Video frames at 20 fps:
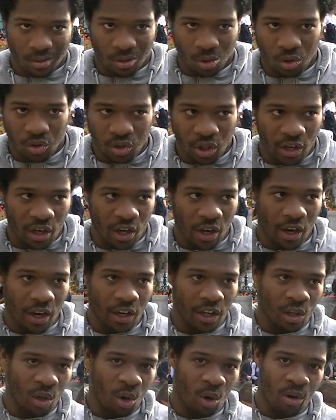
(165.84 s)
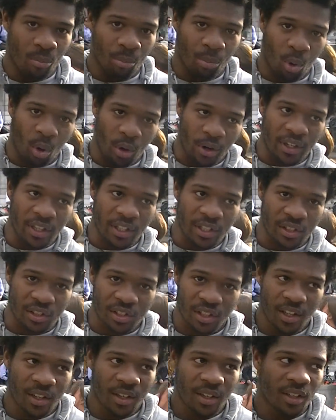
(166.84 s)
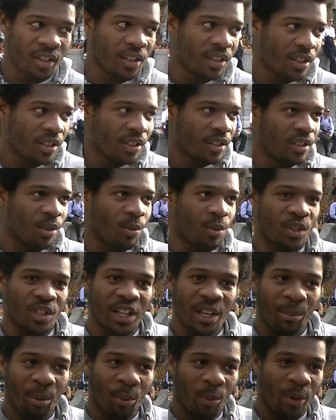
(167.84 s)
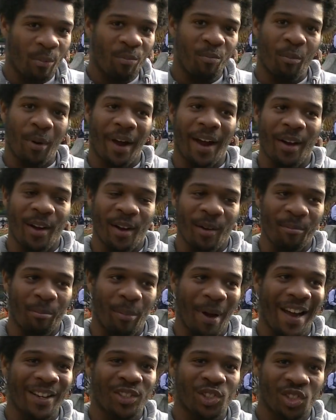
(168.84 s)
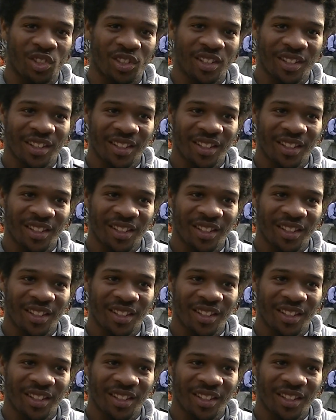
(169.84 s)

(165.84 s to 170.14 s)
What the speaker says: So yeah, you know, they brought in these. We're sleeping with bats.